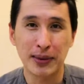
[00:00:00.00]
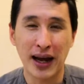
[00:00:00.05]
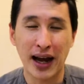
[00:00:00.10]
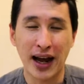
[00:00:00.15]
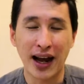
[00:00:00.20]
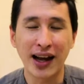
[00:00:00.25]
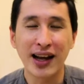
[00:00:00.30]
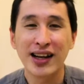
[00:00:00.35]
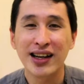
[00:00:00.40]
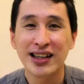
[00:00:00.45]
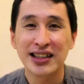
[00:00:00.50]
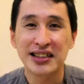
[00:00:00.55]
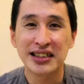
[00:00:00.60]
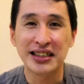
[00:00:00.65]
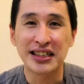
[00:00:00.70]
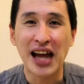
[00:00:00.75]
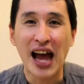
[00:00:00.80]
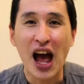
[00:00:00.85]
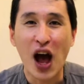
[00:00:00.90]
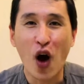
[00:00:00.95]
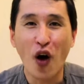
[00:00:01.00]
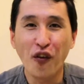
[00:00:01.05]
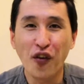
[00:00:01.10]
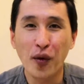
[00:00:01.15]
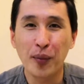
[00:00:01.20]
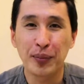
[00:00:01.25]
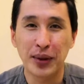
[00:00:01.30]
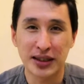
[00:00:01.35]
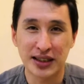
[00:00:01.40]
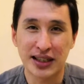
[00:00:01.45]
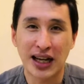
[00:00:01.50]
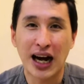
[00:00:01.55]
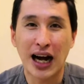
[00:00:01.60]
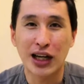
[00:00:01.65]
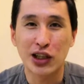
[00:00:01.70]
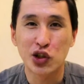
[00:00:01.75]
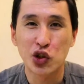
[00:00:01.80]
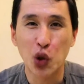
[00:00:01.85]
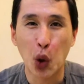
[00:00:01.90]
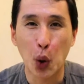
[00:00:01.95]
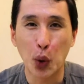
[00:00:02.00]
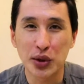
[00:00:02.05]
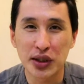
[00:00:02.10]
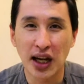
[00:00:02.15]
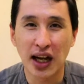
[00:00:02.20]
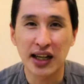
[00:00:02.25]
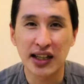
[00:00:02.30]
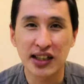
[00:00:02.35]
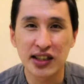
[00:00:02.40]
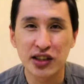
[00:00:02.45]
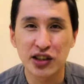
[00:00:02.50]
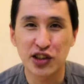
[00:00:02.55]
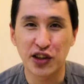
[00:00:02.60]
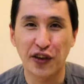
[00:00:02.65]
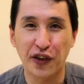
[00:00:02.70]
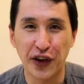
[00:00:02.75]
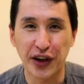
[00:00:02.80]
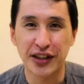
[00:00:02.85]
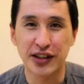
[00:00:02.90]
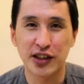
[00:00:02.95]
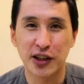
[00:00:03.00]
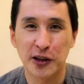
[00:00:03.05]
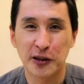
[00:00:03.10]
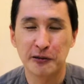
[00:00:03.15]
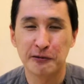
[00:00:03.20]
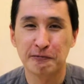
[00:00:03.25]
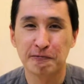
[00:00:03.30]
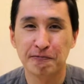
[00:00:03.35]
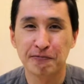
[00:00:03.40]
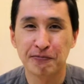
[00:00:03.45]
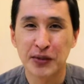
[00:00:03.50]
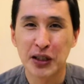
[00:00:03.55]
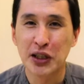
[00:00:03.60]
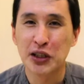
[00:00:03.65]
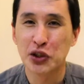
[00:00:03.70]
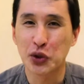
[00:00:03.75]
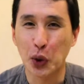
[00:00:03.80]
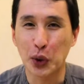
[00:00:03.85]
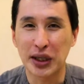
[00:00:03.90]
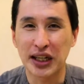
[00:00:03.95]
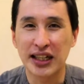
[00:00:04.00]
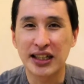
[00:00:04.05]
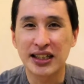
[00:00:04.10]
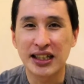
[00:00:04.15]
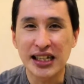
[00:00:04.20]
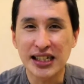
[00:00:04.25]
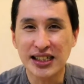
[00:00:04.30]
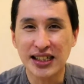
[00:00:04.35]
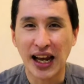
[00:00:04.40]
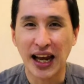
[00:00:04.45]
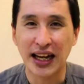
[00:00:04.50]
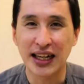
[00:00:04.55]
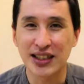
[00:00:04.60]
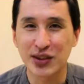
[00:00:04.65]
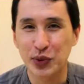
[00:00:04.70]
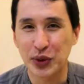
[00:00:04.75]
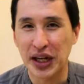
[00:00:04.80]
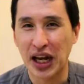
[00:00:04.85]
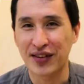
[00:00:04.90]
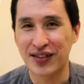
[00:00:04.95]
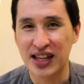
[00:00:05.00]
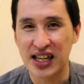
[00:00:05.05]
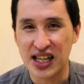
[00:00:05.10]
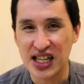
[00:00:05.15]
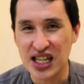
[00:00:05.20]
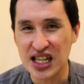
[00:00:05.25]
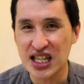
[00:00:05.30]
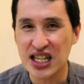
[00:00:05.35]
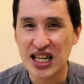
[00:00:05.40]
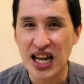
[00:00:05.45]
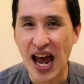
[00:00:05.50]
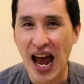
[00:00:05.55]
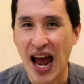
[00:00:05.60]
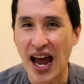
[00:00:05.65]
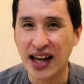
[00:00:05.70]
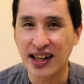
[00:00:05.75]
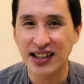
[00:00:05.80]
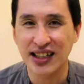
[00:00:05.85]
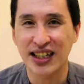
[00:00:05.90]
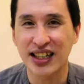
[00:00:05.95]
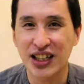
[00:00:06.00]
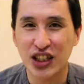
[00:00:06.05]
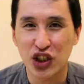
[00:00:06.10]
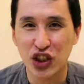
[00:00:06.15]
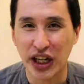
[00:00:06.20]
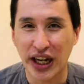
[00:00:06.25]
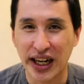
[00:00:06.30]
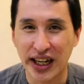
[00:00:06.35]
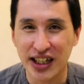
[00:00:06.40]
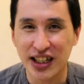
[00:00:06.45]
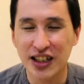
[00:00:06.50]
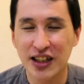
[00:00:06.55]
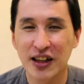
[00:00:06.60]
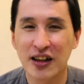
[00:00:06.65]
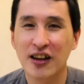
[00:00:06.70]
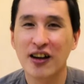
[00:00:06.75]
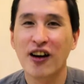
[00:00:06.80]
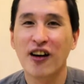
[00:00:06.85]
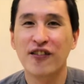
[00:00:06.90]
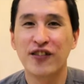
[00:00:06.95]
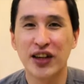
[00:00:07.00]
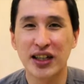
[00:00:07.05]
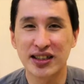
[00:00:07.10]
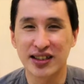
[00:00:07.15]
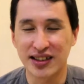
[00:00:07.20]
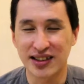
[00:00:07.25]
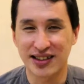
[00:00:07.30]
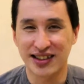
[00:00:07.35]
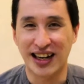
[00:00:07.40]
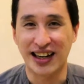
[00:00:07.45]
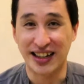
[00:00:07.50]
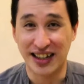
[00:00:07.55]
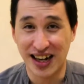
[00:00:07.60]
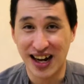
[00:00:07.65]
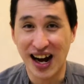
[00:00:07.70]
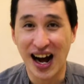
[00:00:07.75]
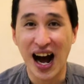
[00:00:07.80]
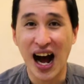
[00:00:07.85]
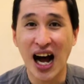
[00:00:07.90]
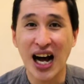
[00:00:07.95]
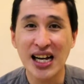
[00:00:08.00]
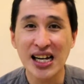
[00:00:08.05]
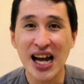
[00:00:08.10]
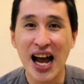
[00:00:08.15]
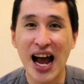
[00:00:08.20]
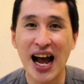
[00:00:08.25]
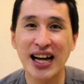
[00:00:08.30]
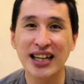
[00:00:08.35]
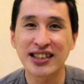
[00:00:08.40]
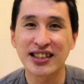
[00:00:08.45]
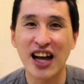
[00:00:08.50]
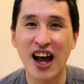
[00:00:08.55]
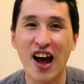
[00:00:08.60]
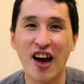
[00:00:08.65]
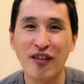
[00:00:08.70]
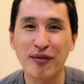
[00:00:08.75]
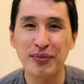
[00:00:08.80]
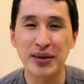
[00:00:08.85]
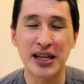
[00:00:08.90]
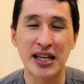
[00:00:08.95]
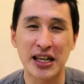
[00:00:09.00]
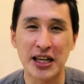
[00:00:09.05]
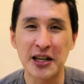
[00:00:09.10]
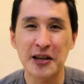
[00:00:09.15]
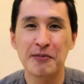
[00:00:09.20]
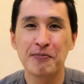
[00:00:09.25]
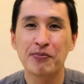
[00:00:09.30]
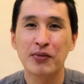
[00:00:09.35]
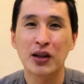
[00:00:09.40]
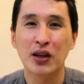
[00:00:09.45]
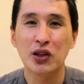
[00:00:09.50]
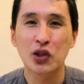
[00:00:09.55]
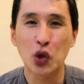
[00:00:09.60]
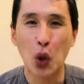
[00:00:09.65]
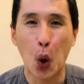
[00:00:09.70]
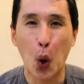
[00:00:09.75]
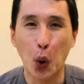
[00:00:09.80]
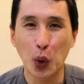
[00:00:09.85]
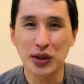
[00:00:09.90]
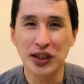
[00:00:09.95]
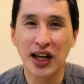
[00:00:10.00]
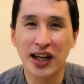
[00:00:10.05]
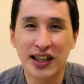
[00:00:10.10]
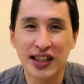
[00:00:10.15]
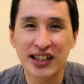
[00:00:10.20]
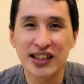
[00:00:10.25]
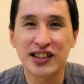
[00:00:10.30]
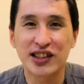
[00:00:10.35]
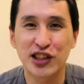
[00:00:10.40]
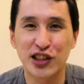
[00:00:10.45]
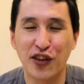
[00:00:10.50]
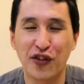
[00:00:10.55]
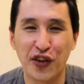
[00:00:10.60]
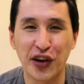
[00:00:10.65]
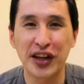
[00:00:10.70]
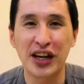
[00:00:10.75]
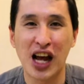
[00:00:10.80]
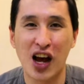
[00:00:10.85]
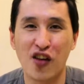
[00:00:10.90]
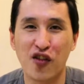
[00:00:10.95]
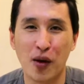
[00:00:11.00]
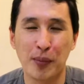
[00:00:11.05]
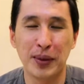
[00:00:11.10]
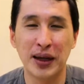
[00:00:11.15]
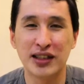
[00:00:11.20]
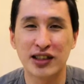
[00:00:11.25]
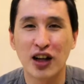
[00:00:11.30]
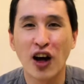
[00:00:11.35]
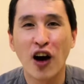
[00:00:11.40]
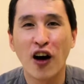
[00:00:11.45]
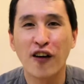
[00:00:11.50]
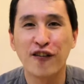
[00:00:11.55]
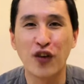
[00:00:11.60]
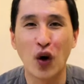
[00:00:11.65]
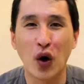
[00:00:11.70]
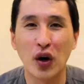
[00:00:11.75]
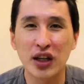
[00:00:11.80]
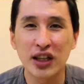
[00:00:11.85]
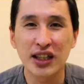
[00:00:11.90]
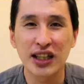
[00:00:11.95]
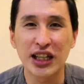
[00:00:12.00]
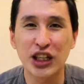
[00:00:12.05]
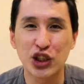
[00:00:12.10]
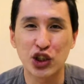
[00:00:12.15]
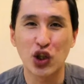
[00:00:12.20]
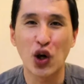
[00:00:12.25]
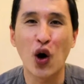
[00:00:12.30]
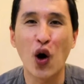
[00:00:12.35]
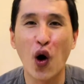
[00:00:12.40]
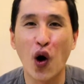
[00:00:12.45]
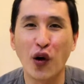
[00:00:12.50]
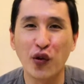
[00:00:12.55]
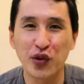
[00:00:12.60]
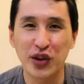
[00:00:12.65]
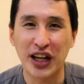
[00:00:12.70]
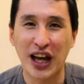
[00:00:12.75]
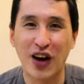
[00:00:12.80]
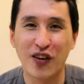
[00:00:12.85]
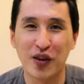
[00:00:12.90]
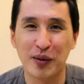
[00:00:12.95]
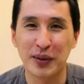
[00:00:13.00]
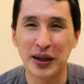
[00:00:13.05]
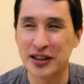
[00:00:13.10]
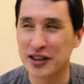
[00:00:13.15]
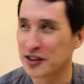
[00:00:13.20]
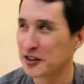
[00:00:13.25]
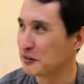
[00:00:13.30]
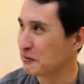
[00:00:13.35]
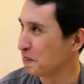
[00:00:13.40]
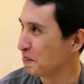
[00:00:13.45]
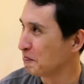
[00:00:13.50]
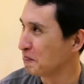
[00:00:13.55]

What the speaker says: pair, the alphabets are totally different. So in this case, we have an ENTJ versus an ISFP, totally different alphabets for each of the alphabets.